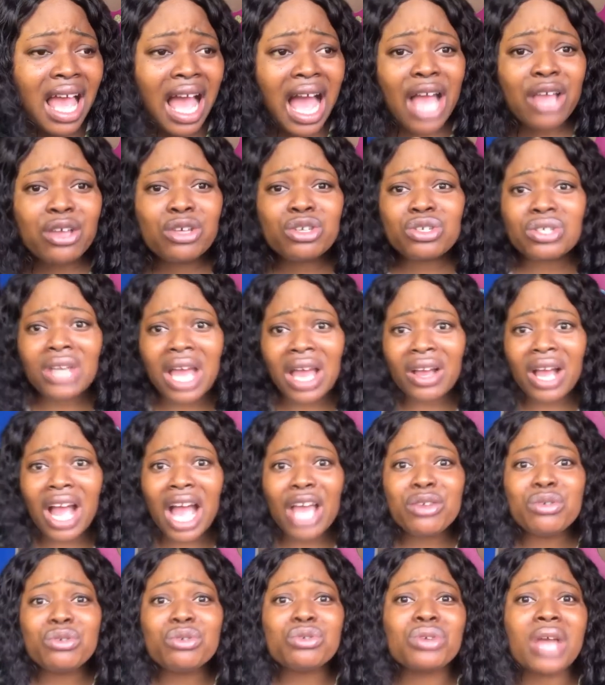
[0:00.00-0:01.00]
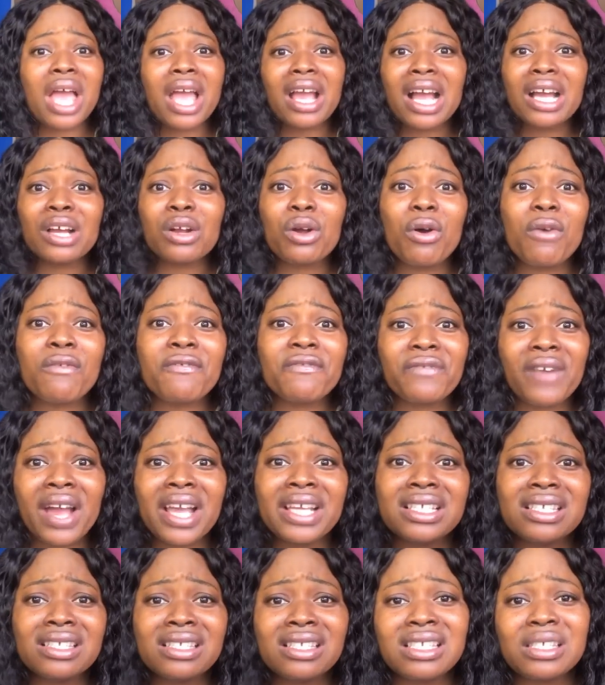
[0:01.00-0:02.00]
Are you sure I can
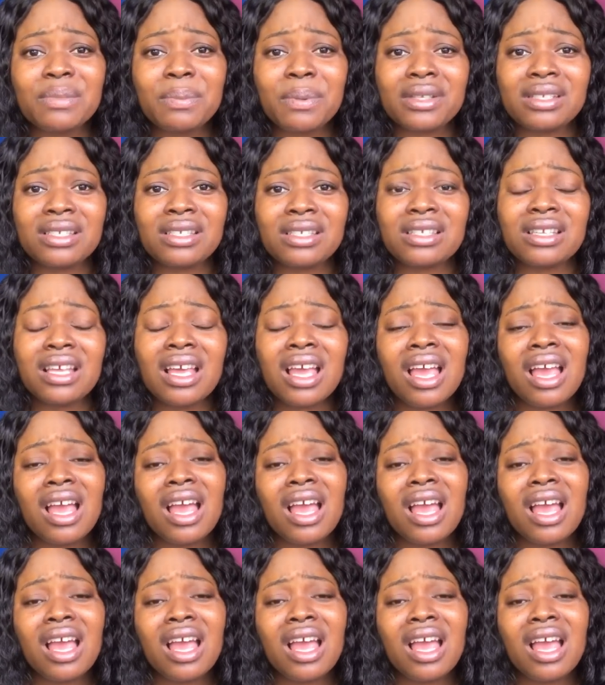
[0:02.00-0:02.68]
confide in this person?